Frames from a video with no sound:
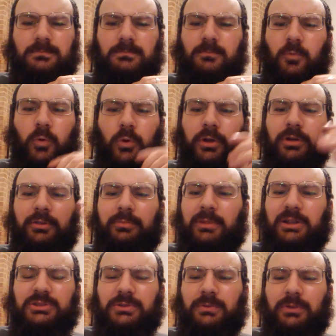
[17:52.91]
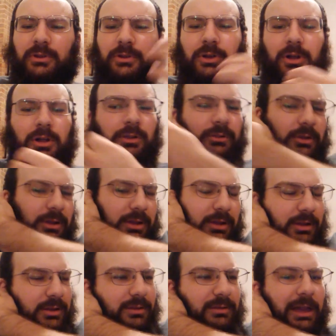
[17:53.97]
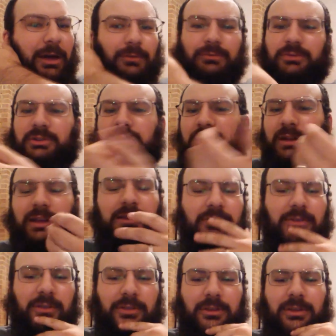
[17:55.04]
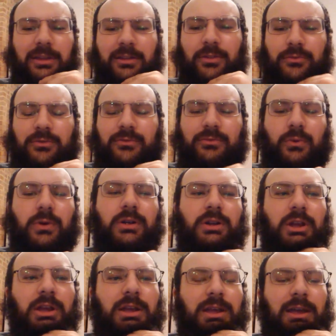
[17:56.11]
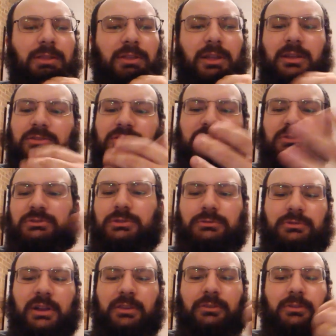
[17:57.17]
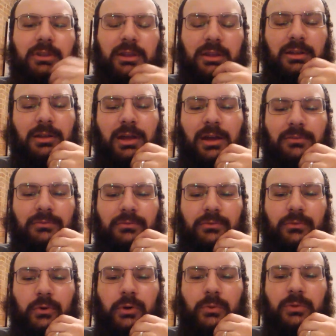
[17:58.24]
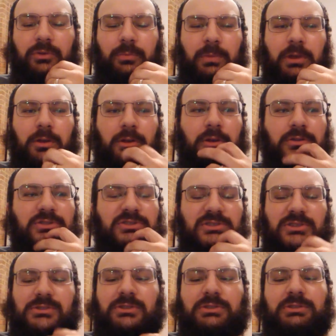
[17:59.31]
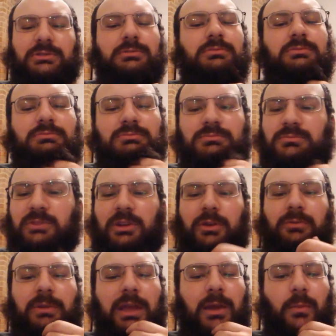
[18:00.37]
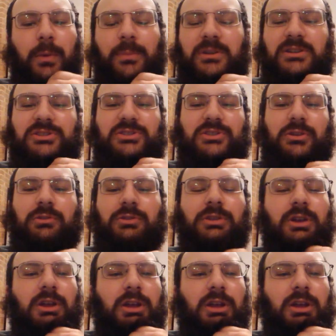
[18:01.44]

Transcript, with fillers: warriors. I'm not sure what they're called. Uh, cavalry, I guess. I think he had three or four, and then just the rest uh, on foot with spear and shield and you know hand weapon and shield.